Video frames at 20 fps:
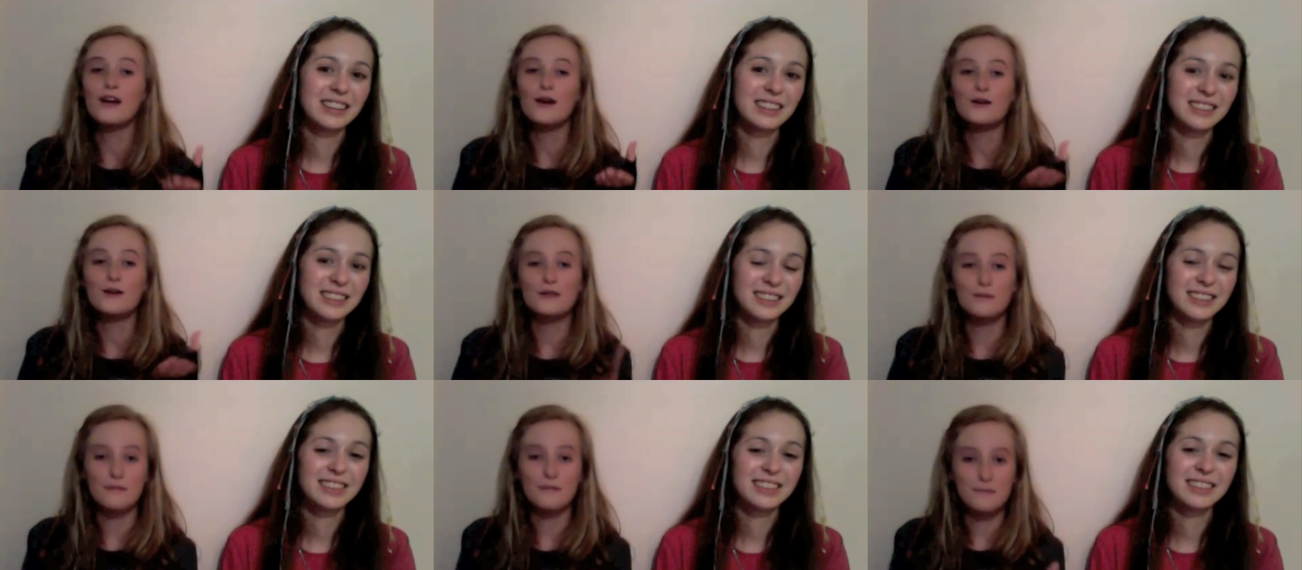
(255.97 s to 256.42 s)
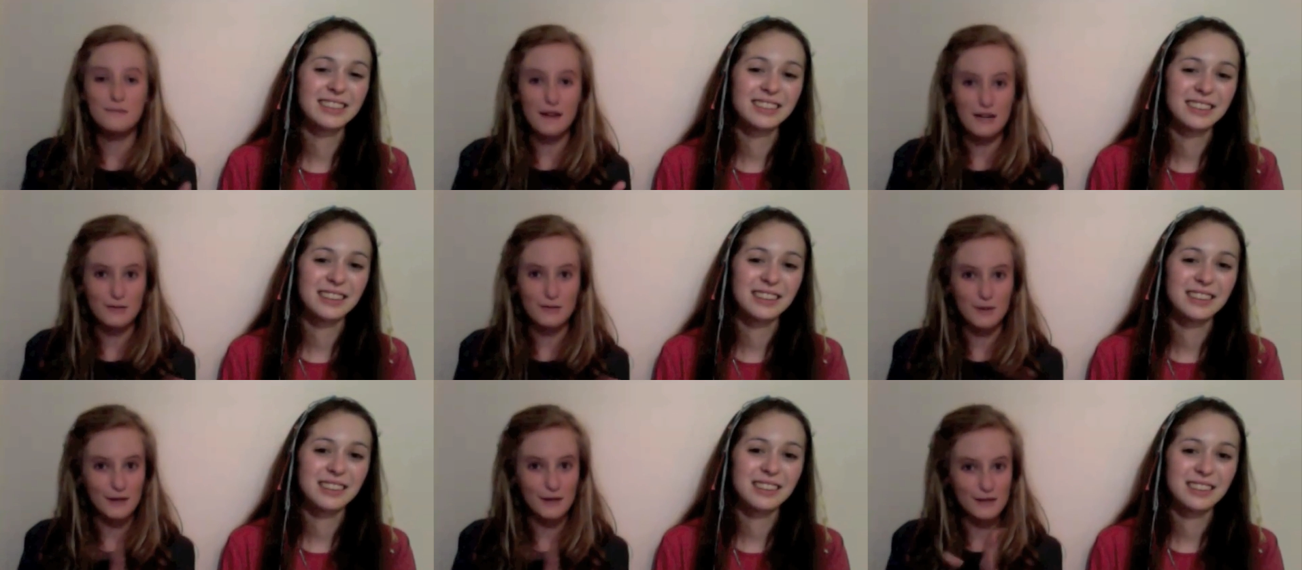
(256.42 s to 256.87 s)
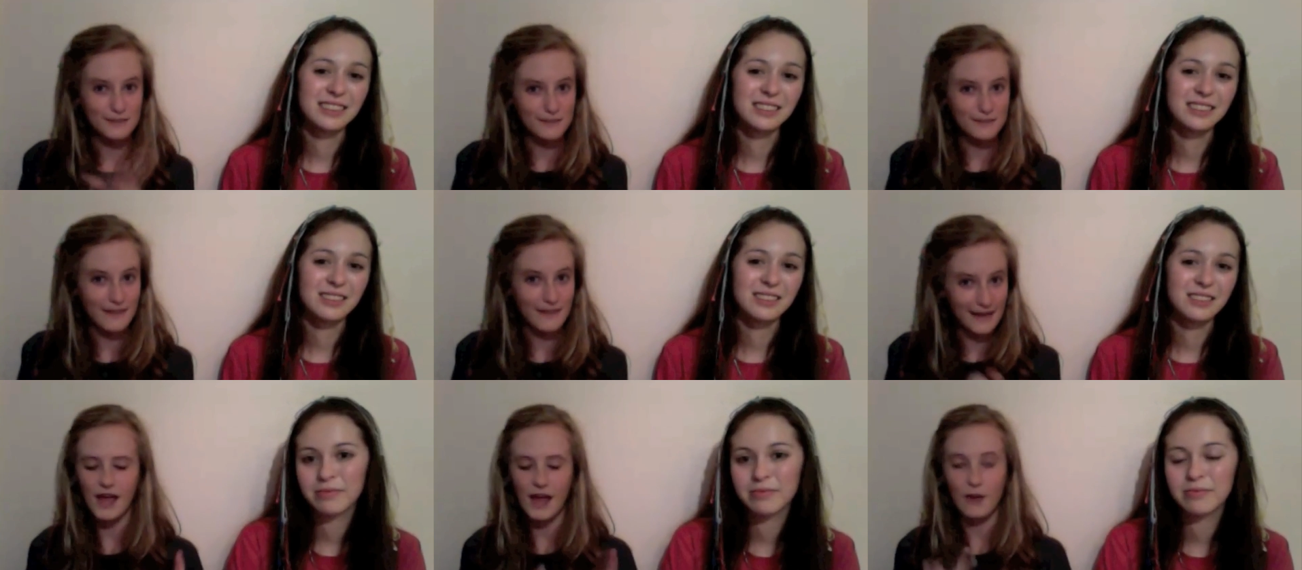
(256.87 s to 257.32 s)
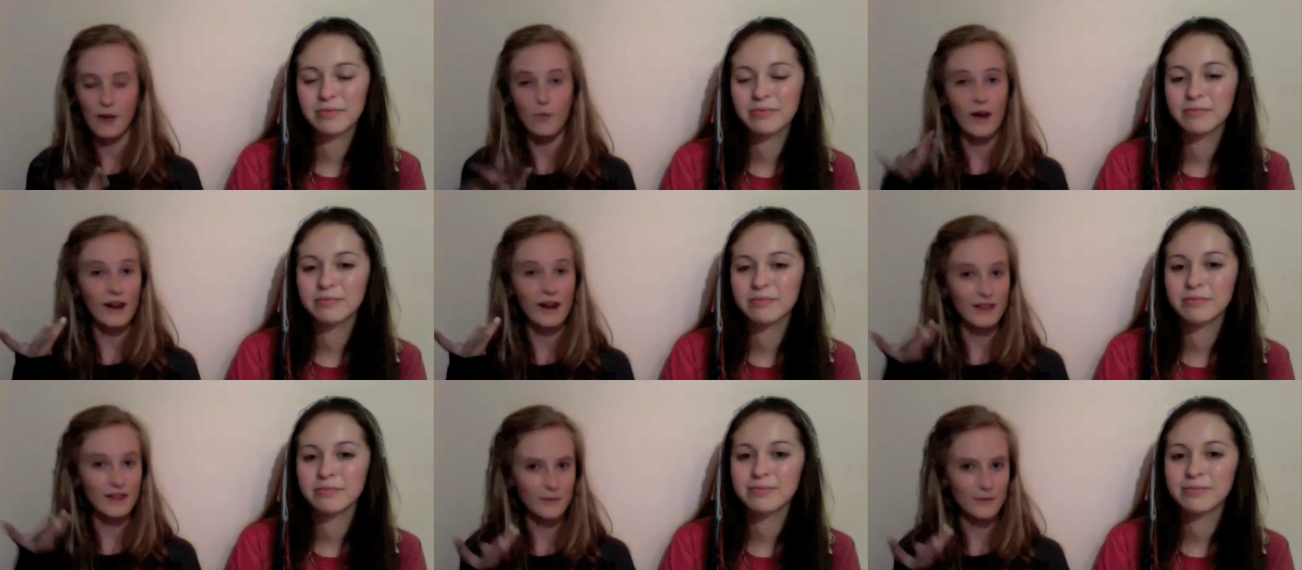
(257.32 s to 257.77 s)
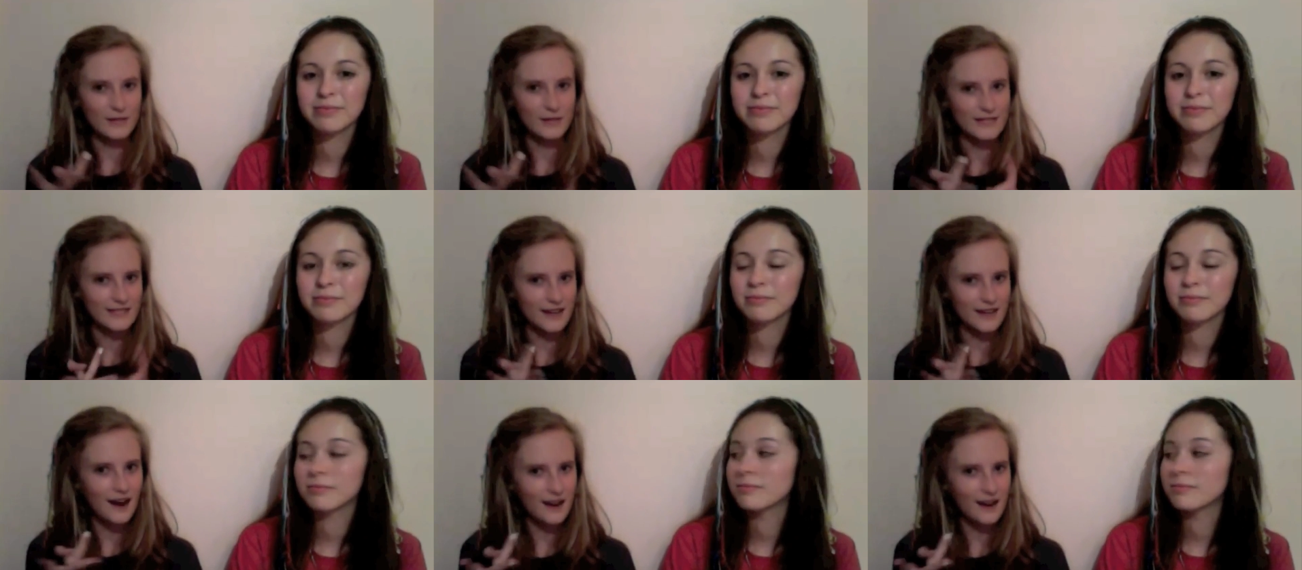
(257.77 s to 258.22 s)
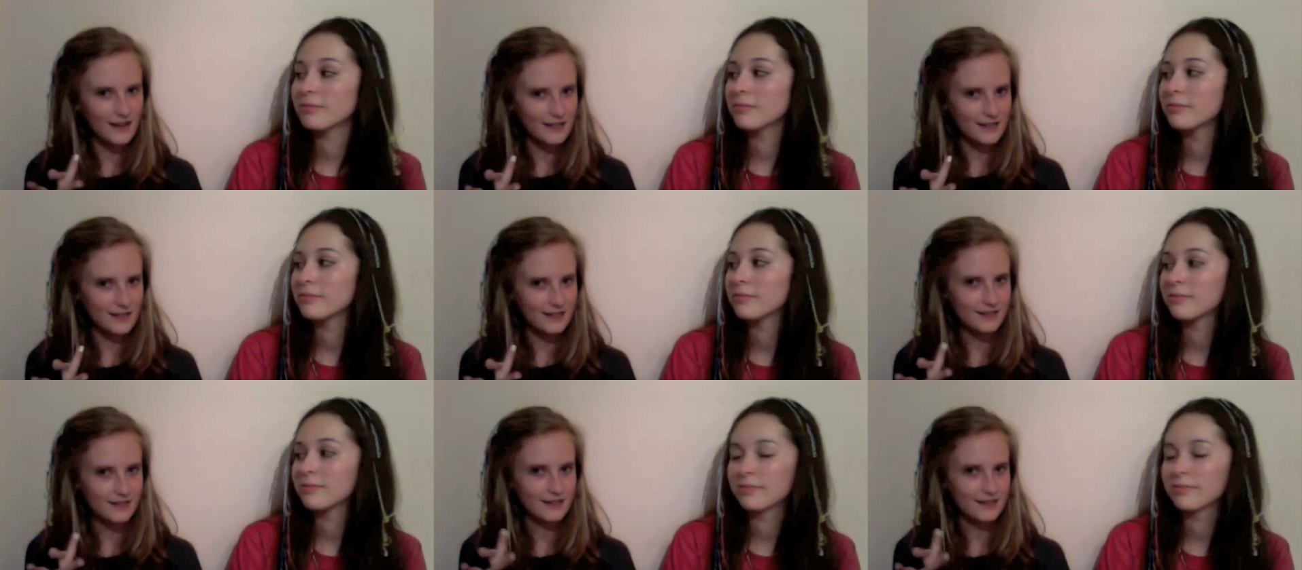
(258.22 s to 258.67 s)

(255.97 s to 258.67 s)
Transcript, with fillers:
Speaker 1: Super Smash Brothers Melee, and one of them was a target test.